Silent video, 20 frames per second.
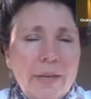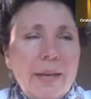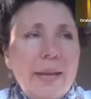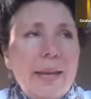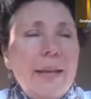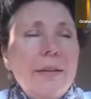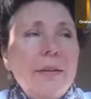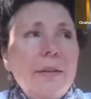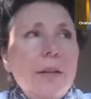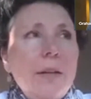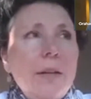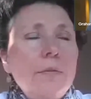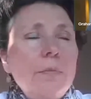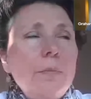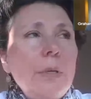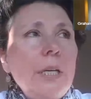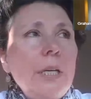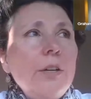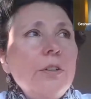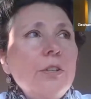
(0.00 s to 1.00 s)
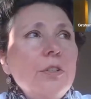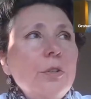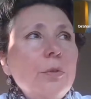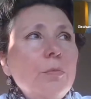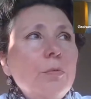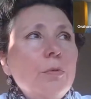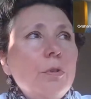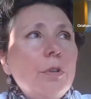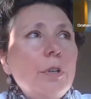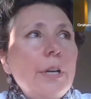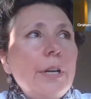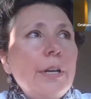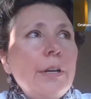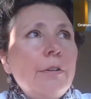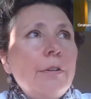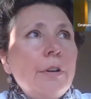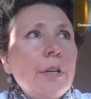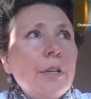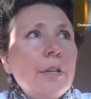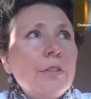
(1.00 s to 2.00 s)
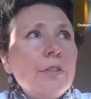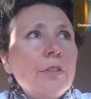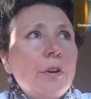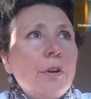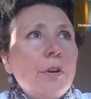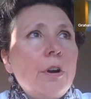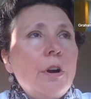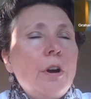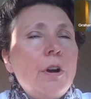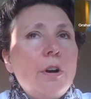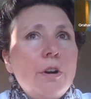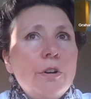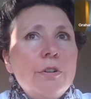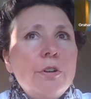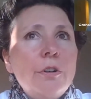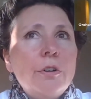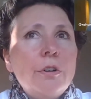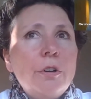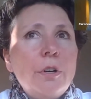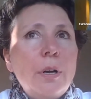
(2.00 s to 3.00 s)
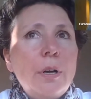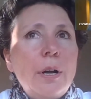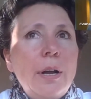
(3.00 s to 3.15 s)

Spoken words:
And because the rural areas are harder,